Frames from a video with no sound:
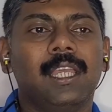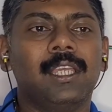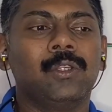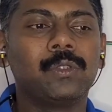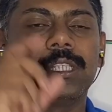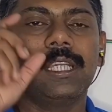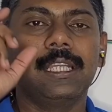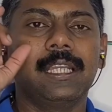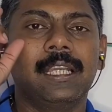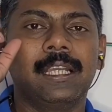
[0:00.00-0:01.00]

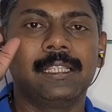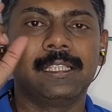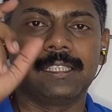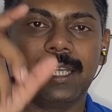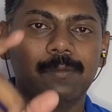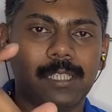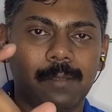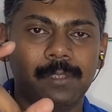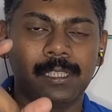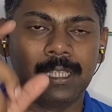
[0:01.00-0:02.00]
using the same
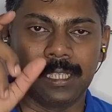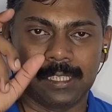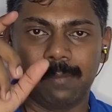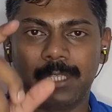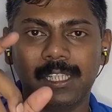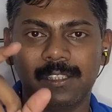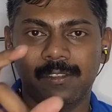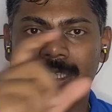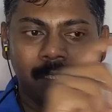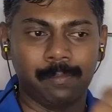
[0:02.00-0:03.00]
subject,
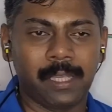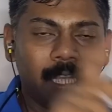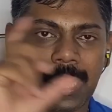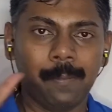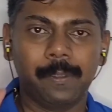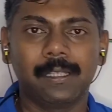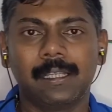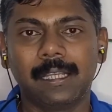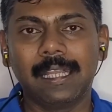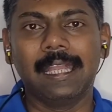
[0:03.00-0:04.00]
my cup,
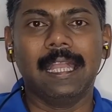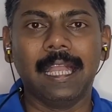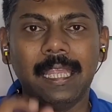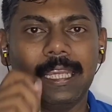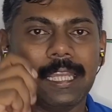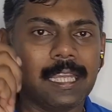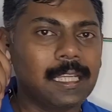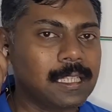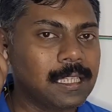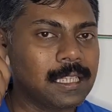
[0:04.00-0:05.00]
and a
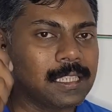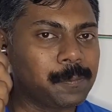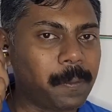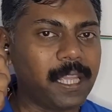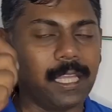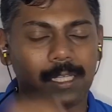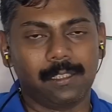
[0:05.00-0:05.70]
sprayer.